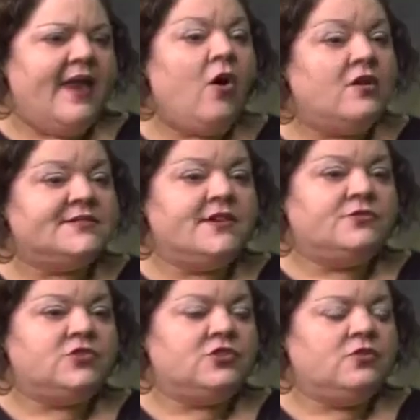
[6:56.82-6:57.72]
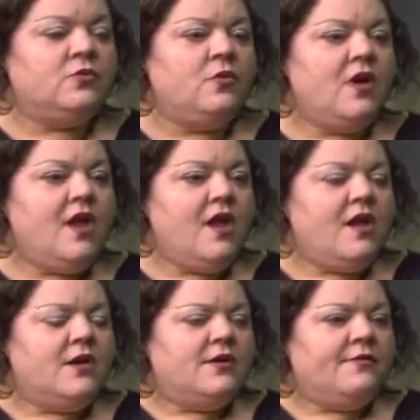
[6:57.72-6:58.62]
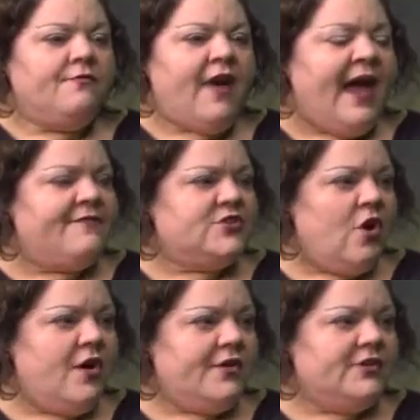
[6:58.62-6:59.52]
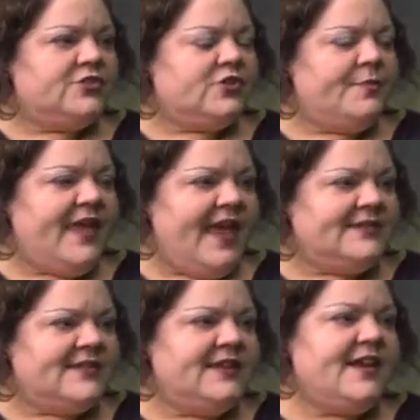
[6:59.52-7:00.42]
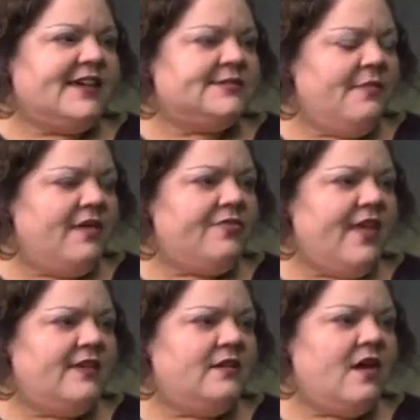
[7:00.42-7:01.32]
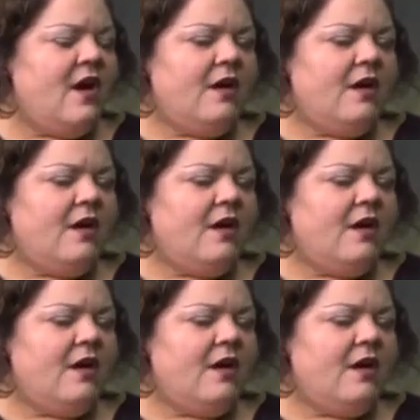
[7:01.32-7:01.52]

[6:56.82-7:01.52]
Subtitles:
and also I have a daughter, she'll be 18 next month, and